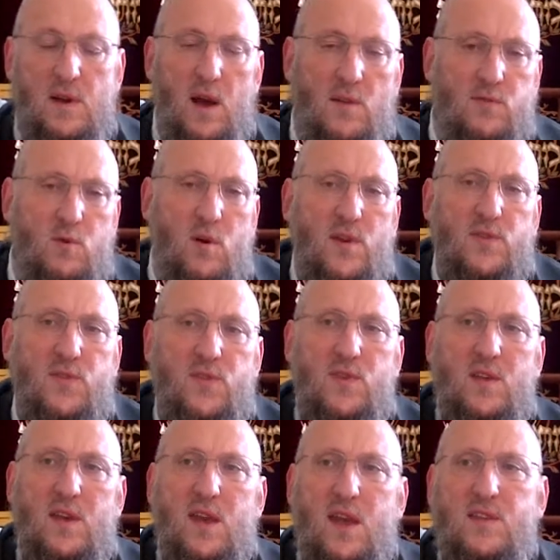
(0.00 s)
Of
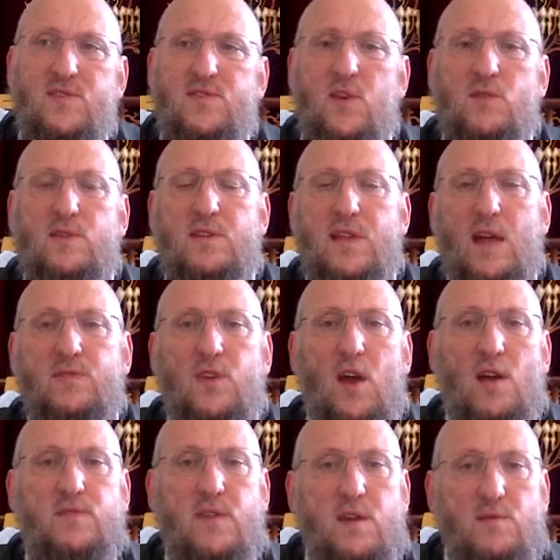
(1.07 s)
course, it's certainly not the
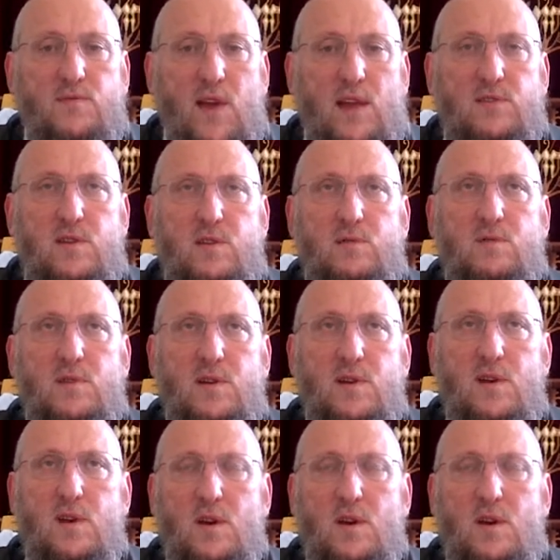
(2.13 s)
ideal venue.